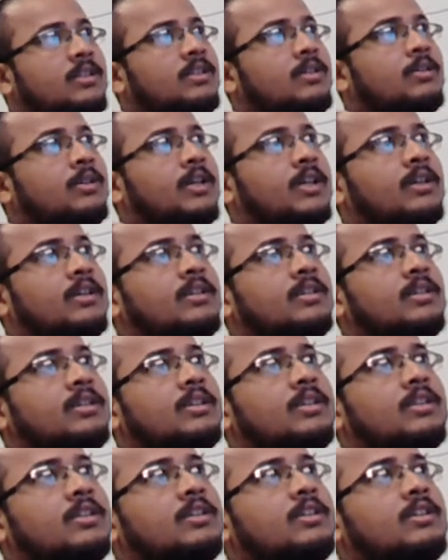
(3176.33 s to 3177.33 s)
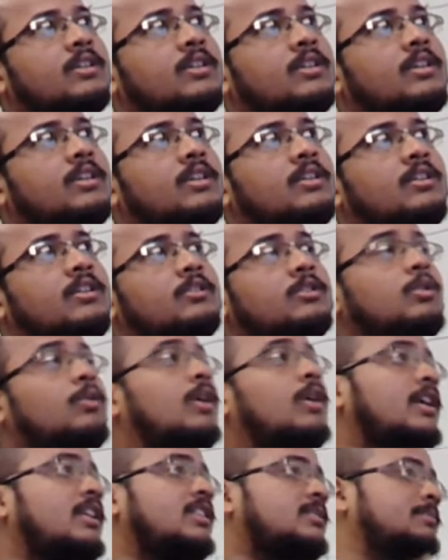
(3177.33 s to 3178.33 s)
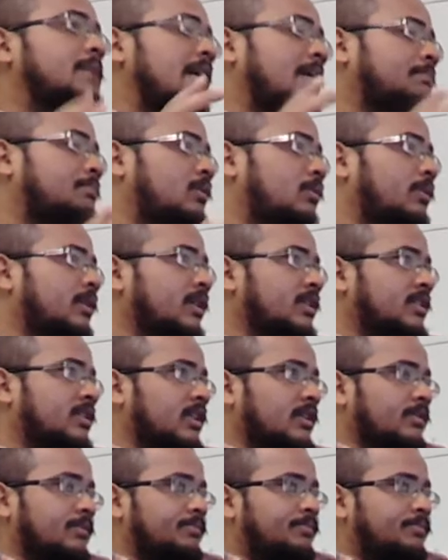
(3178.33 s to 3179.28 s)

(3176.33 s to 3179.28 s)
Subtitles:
Okay. So what is back propagation?